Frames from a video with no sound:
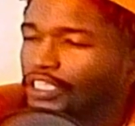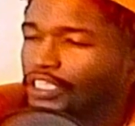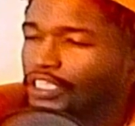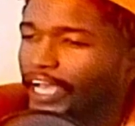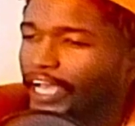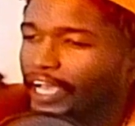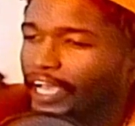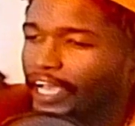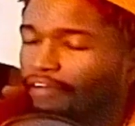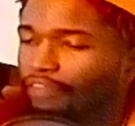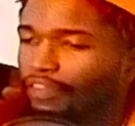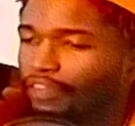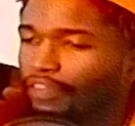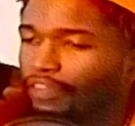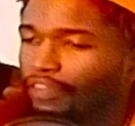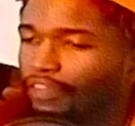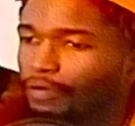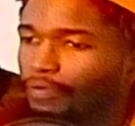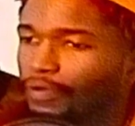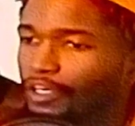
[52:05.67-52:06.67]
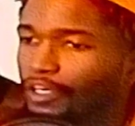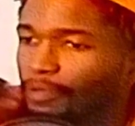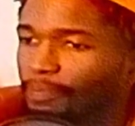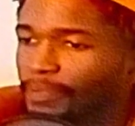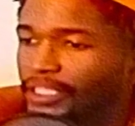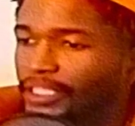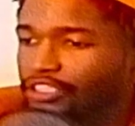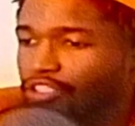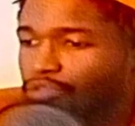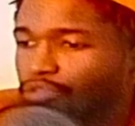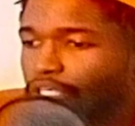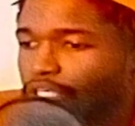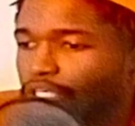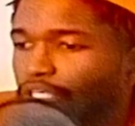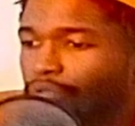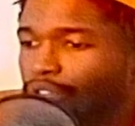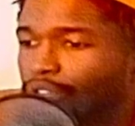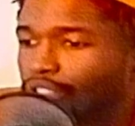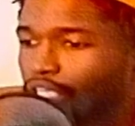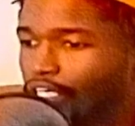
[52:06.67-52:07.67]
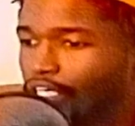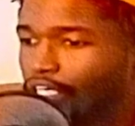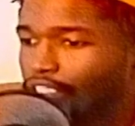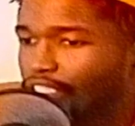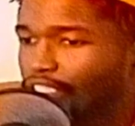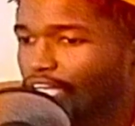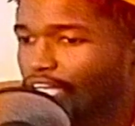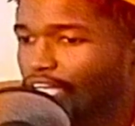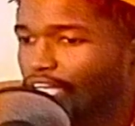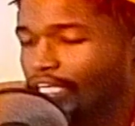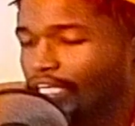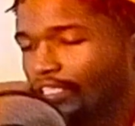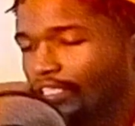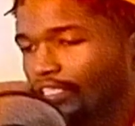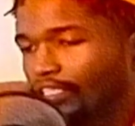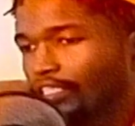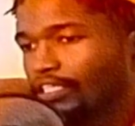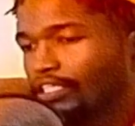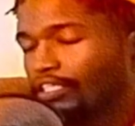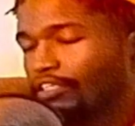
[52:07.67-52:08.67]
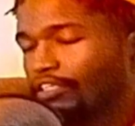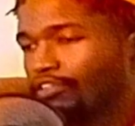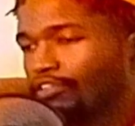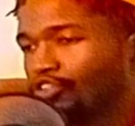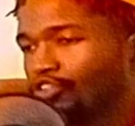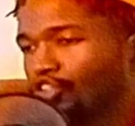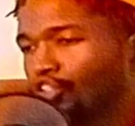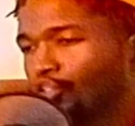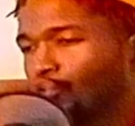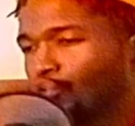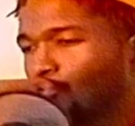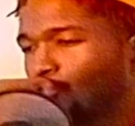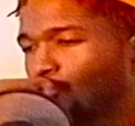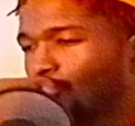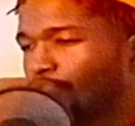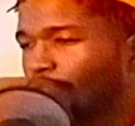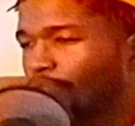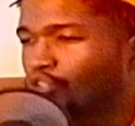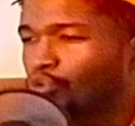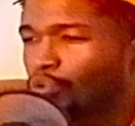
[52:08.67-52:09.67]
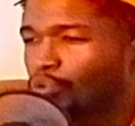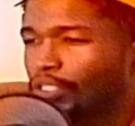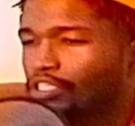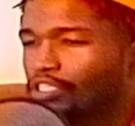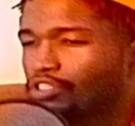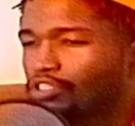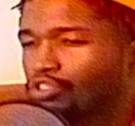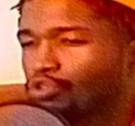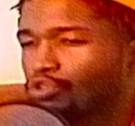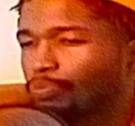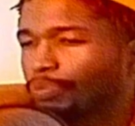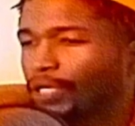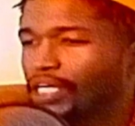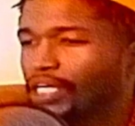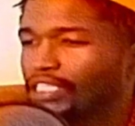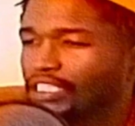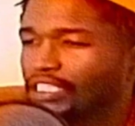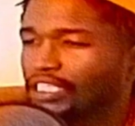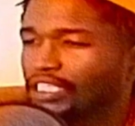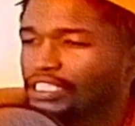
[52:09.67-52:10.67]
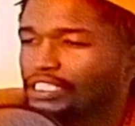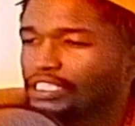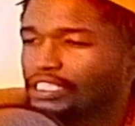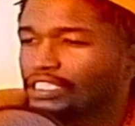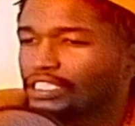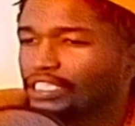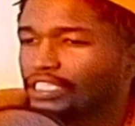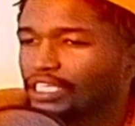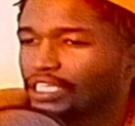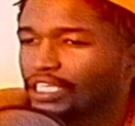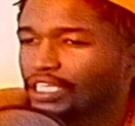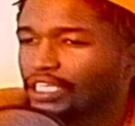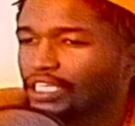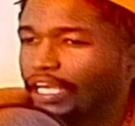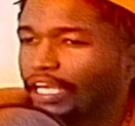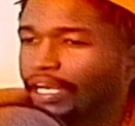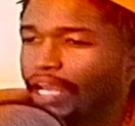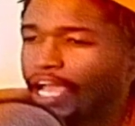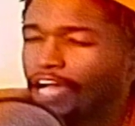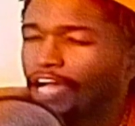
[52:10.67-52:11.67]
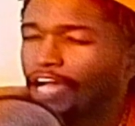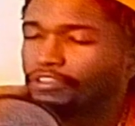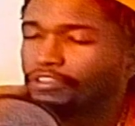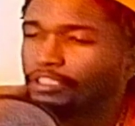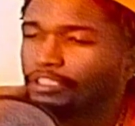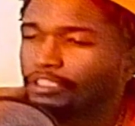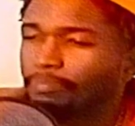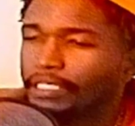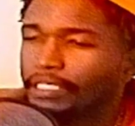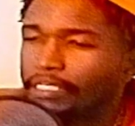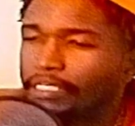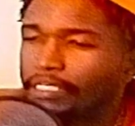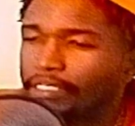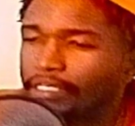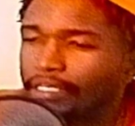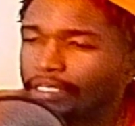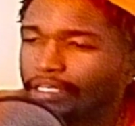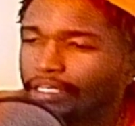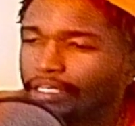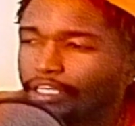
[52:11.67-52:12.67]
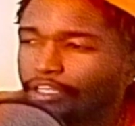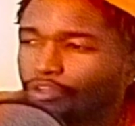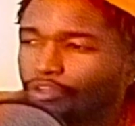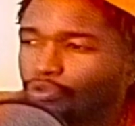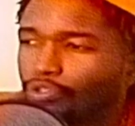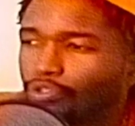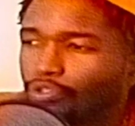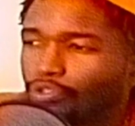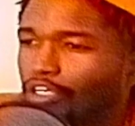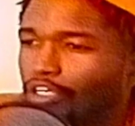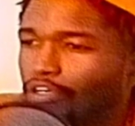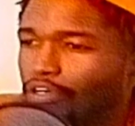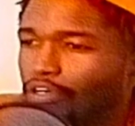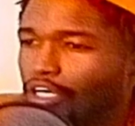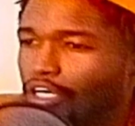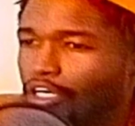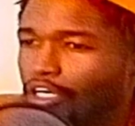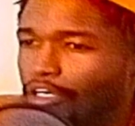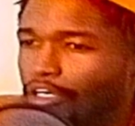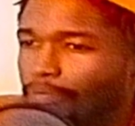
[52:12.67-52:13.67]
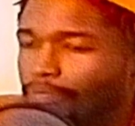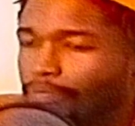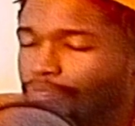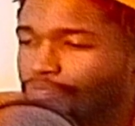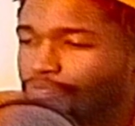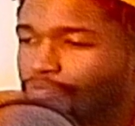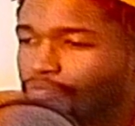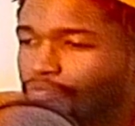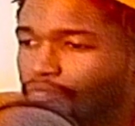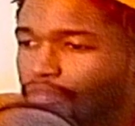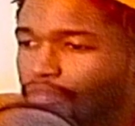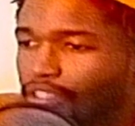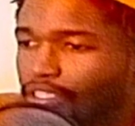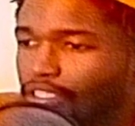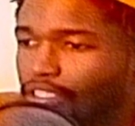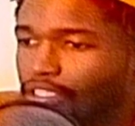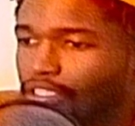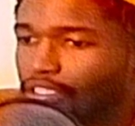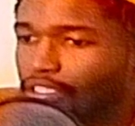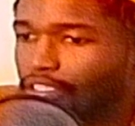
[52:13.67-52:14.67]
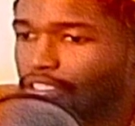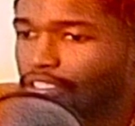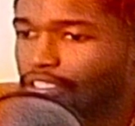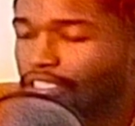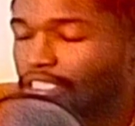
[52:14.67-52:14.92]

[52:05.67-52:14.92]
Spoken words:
have the mental wherewithal to kind of choose between two presidents, and now to be, you know, the